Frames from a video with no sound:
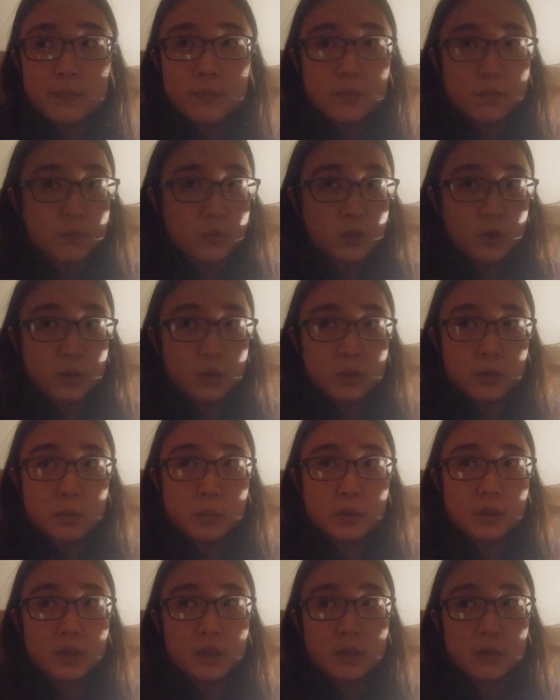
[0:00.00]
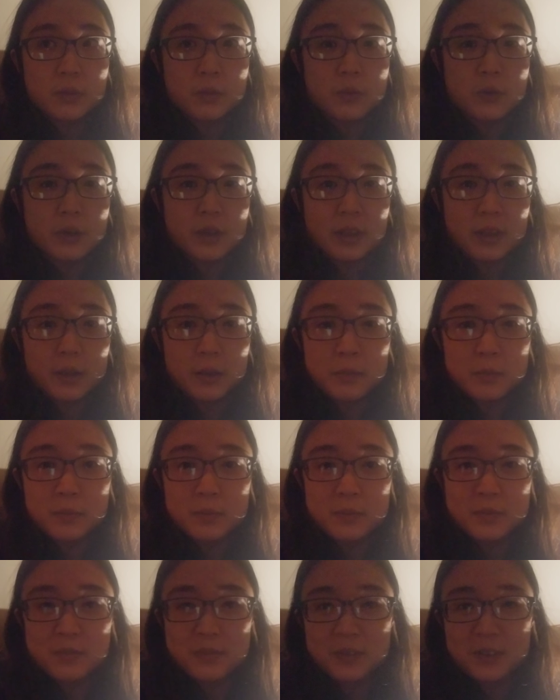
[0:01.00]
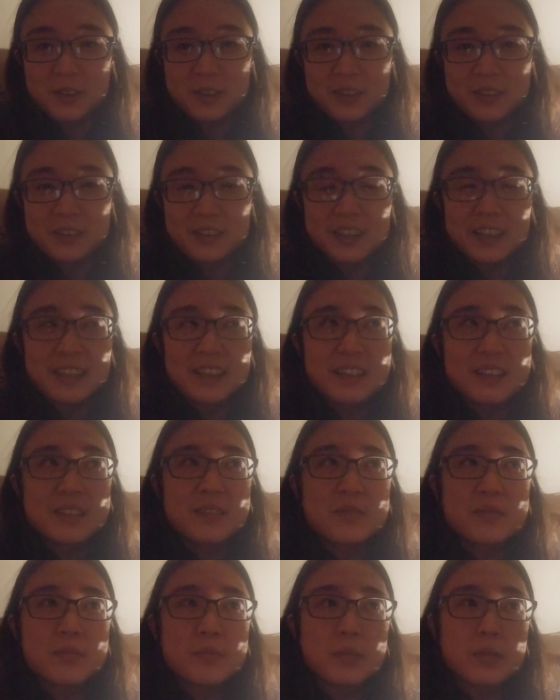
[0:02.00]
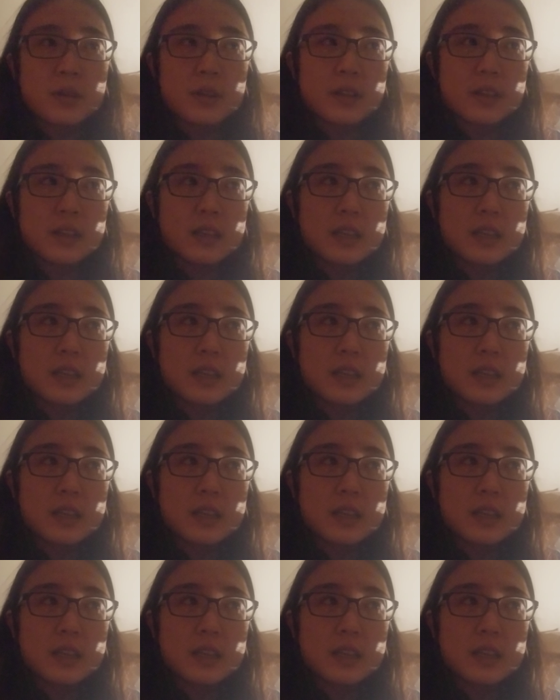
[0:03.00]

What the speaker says: you could play the war game, but